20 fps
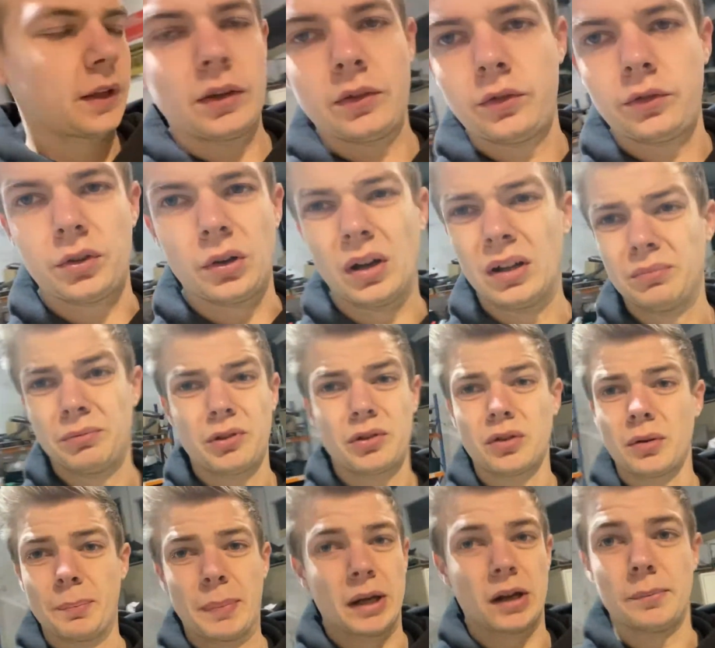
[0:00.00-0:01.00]
So I'm just
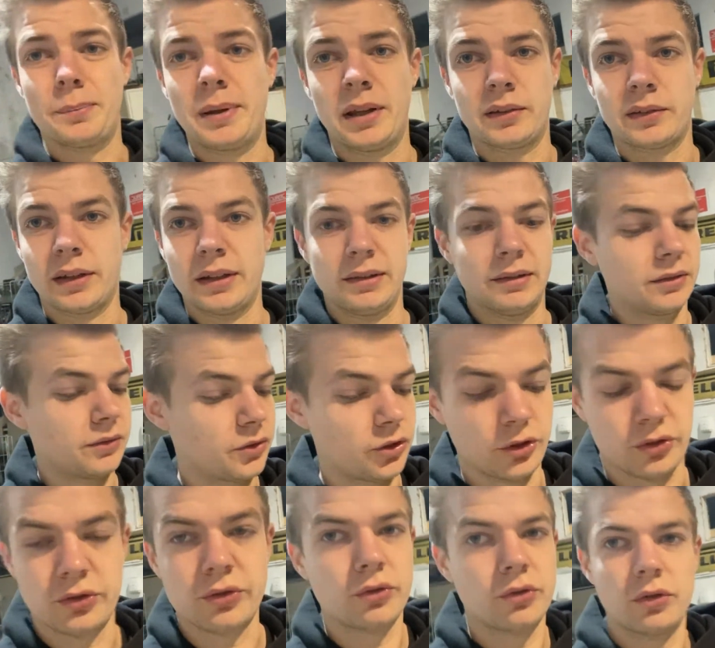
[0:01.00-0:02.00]
going to pick up, basically
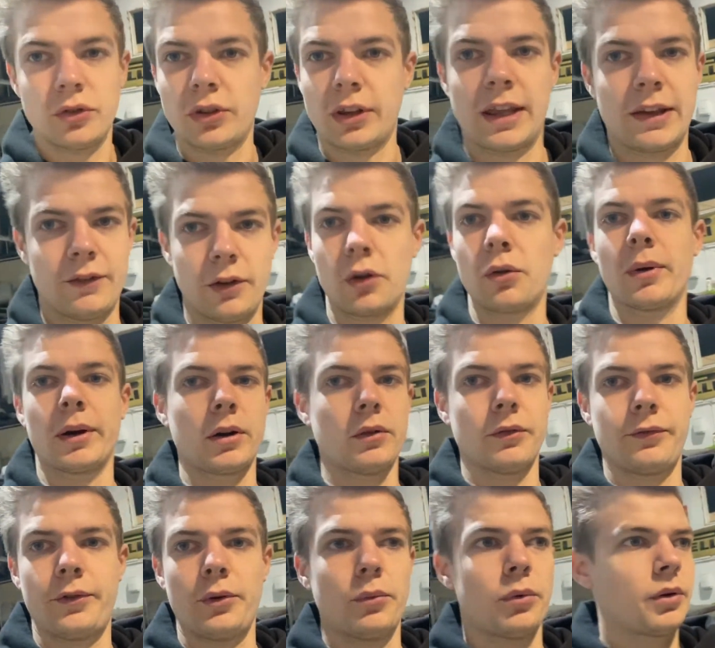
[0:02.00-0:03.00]
just give you a quick
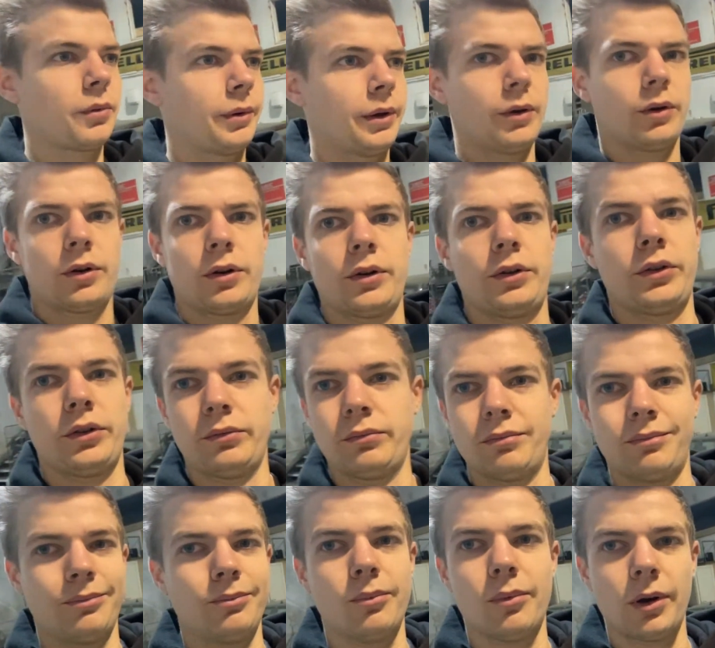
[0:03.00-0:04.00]
overview where we are and
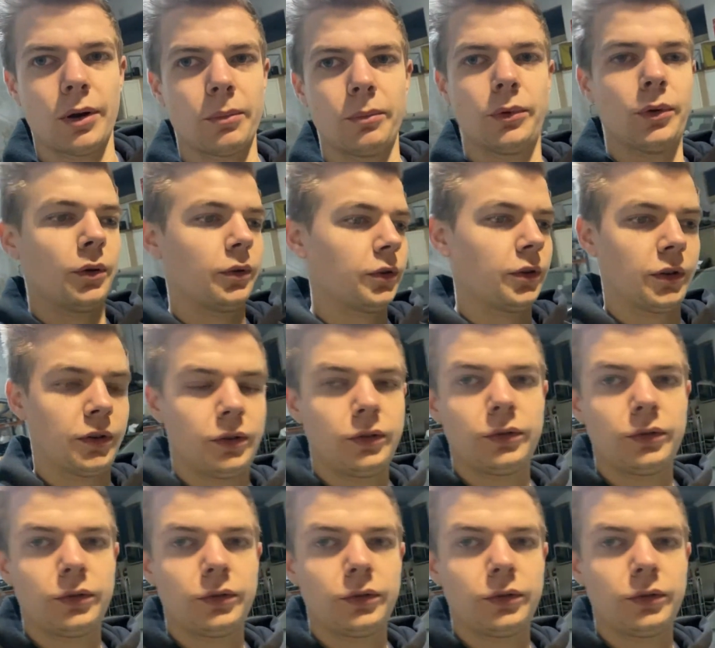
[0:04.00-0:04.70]
what I'm doing now.